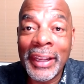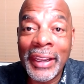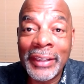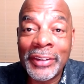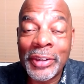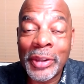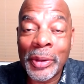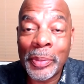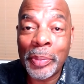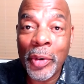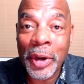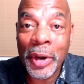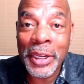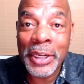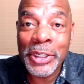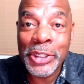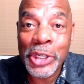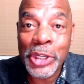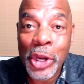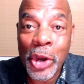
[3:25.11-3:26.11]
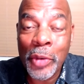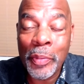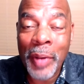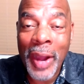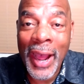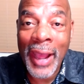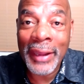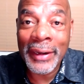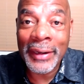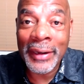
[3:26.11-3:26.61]
supporting Joe
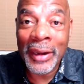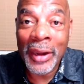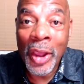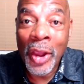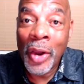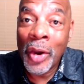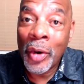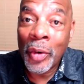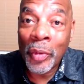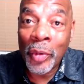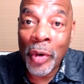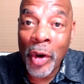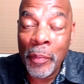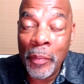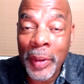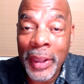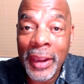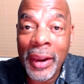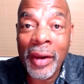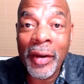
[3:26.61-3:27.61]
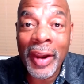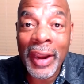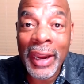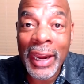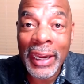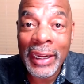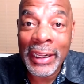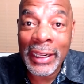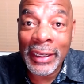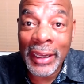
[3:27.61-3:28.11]
Biden. Won't be hearing
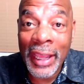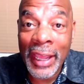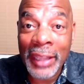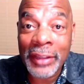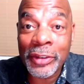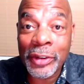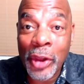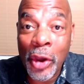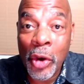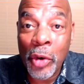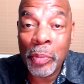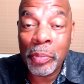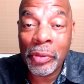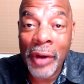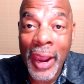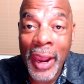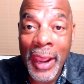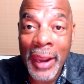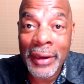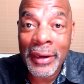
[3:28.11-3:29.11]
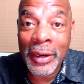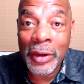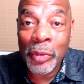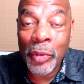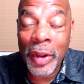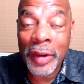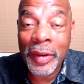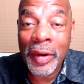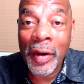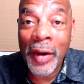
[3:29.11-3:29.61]
any let's go Brandon
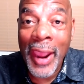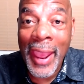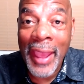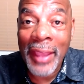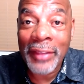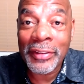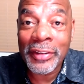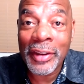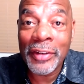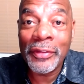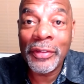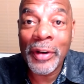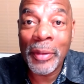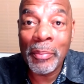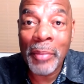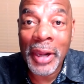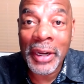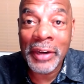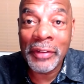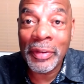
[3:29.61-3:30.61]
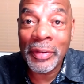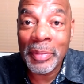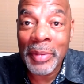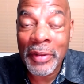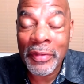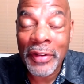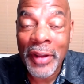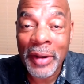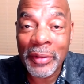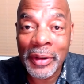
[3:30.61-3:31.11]
when they're asking for money from the
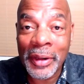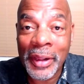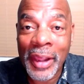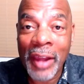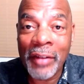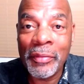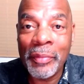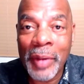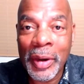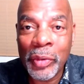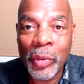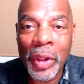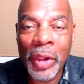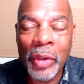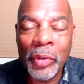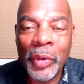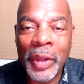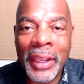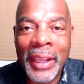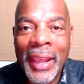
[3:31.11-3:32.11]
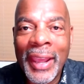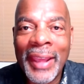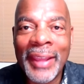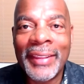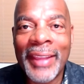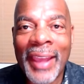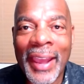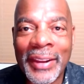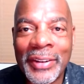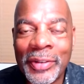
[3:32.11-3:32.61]
federal government, will we?
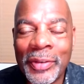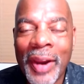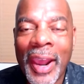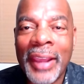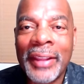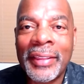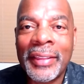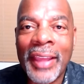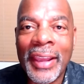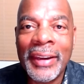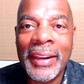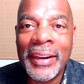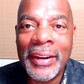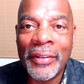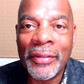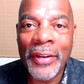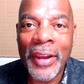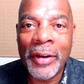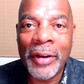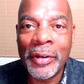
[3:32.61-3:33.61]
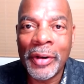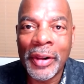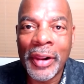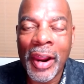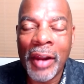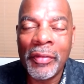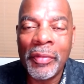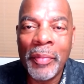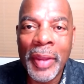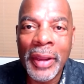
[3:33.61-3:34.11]
That's right. They need a federal
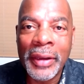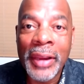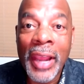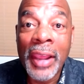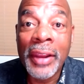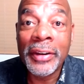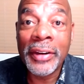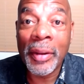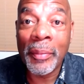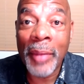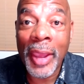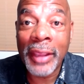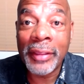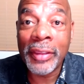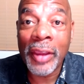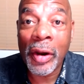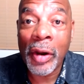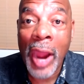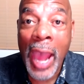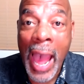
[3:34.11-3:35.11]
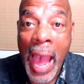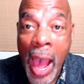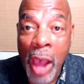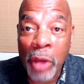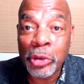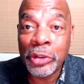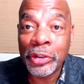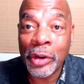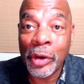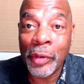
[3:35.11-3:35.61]
government to make their
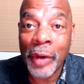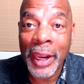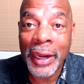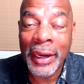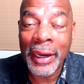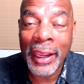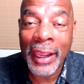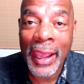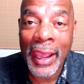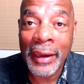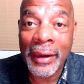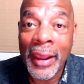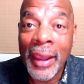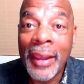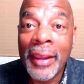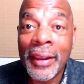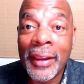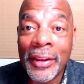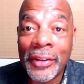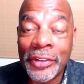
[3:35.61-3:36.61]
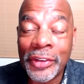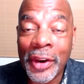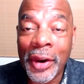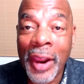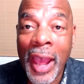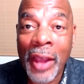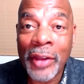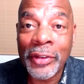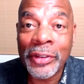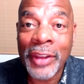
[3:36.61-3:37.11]
house great again because their
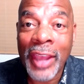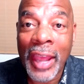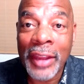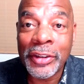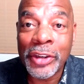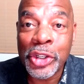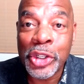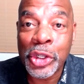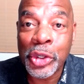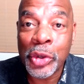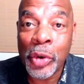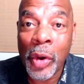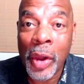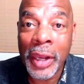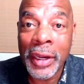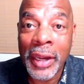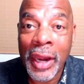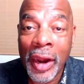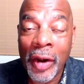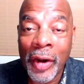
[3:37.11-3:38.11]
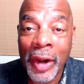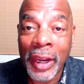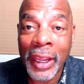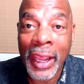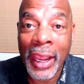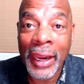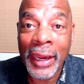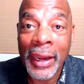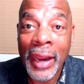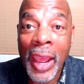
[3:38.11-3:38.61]
house got destroyed in a
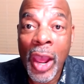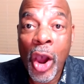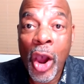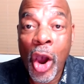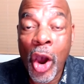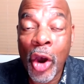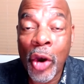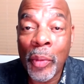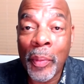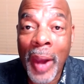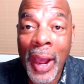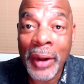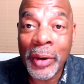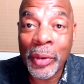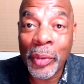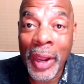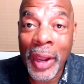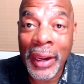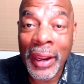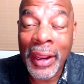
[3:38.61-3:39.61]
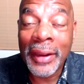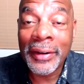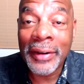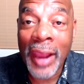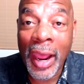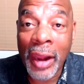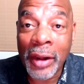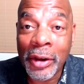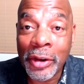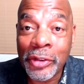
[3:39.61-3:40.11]
hurricane. Oh, by the way,
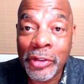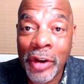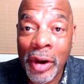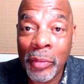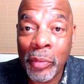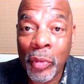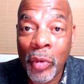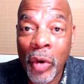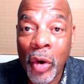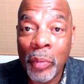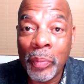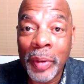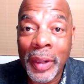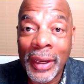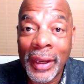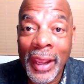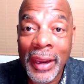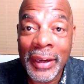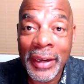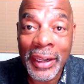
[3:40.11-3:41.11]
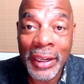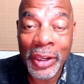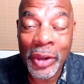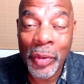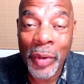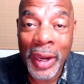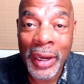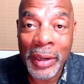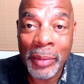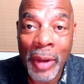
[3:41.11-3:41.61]
Donald Trump won't be lending you
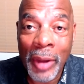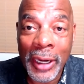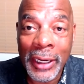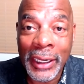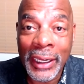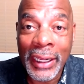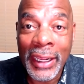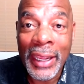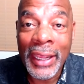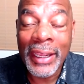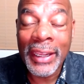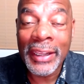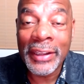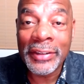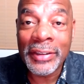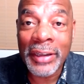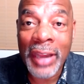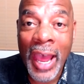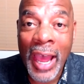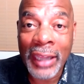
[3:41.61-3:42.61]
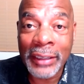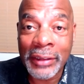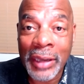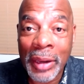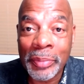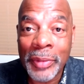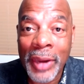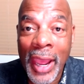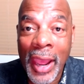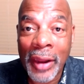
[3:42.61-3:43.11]
any money. He's locked up
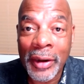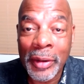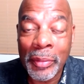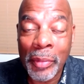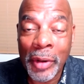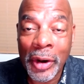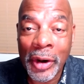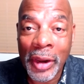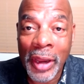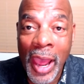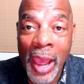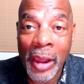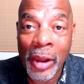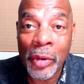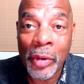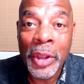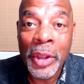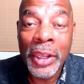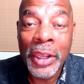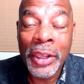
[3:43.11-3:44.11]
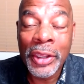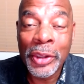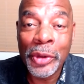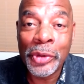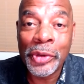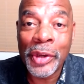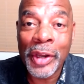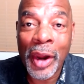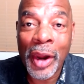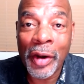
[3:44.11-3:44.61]
down in Mar-a-Lago
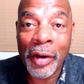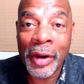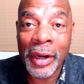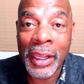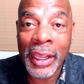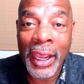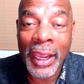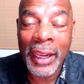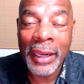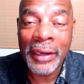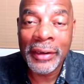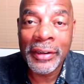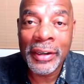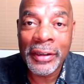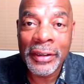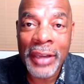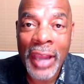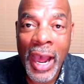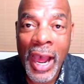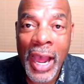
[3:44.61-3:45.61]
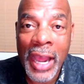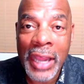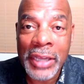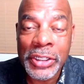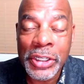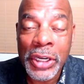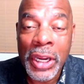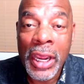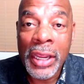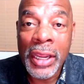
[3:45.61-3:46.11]
using the hurricane to dodge
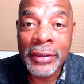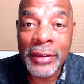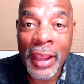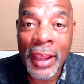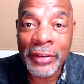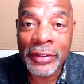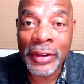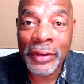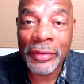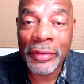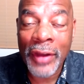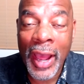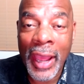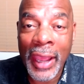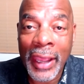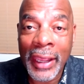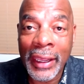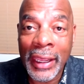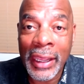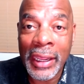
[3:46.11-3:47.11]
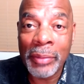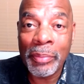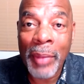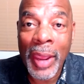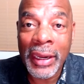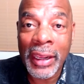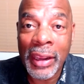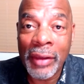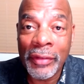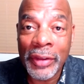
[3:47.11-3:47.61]
testifying in
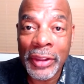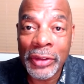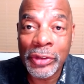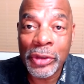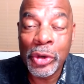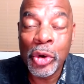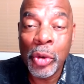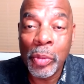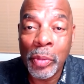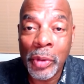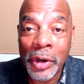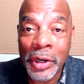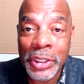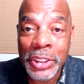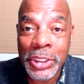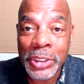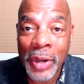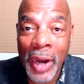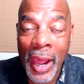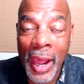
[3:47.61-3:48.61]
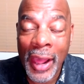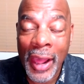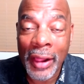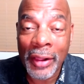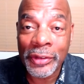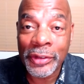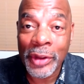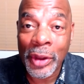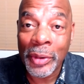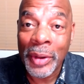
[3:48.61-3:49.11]
many of his numerous trials.
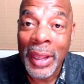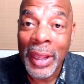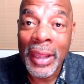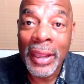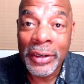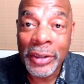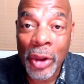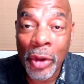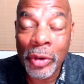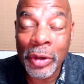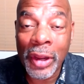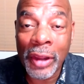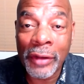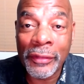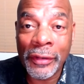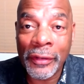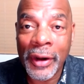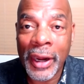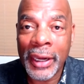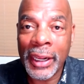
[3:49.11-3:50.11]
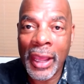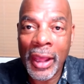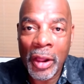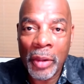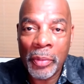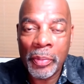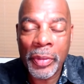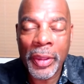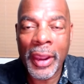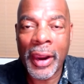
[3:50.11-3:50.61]
So don't look for any
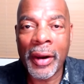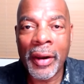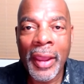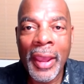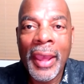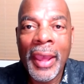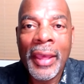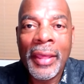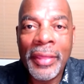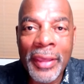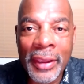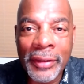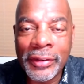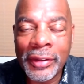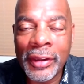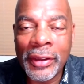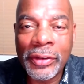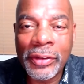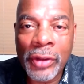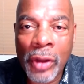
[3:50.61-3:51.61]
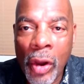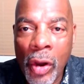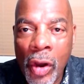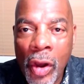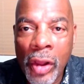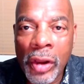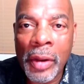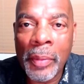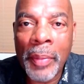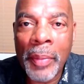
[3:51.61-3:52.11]
help there. This is
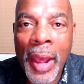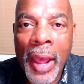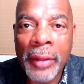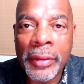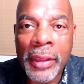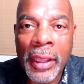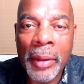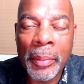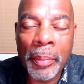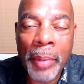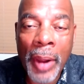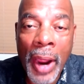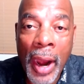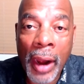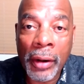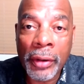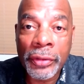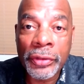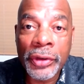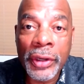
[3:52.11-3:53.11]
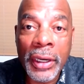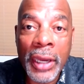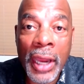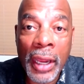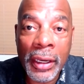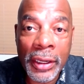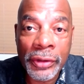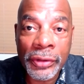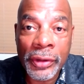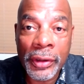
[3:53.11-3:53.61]
all about the hypocrisy. Now,
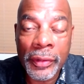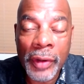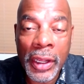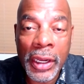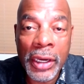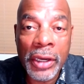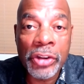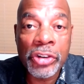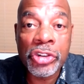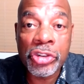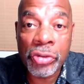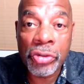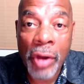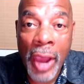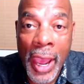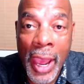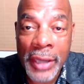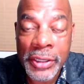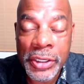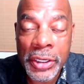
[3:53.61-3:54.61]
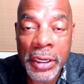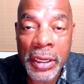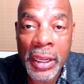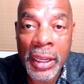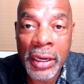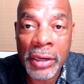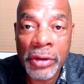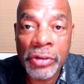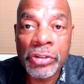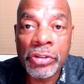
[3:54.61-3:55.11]
listen, it is tragic. It
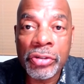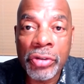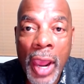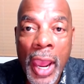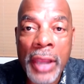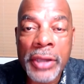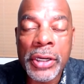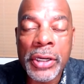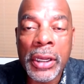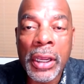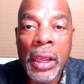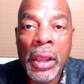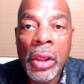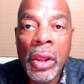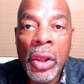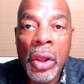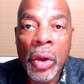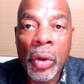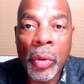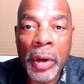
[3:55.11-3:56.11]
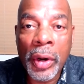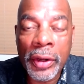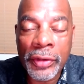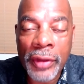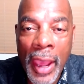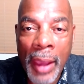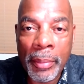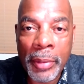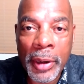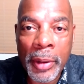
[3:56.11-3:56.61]
is tragic. What has
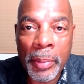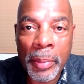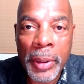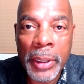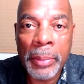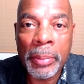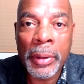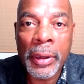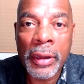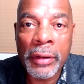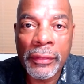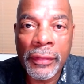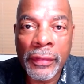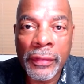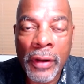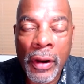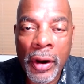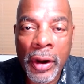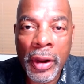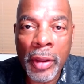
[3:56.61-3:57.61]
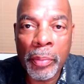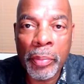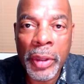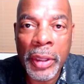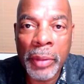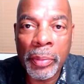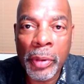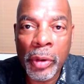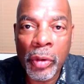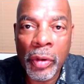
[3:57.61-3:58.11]
happened to people in Florida,
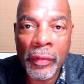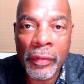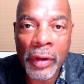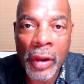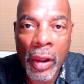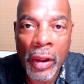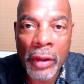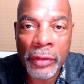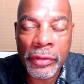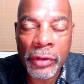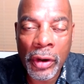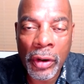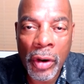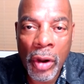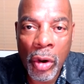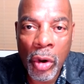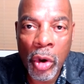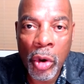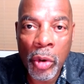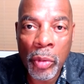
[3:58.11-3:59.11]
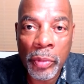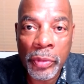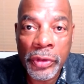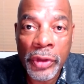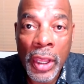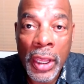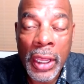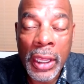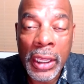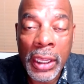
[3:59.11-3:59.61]
people who have lost their homes,
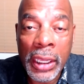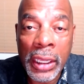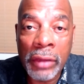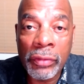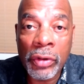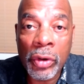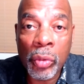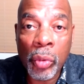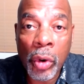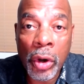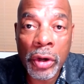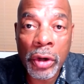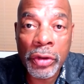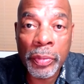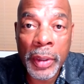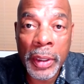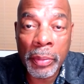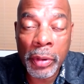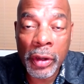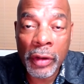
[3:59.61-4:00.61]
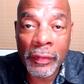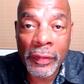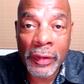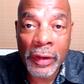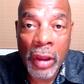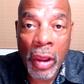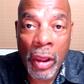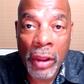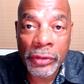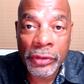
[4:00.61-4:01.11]
even worse, people have
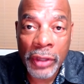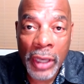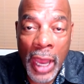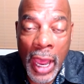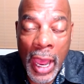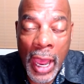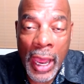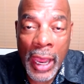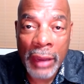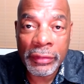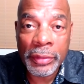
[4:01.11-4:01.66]
lost lives,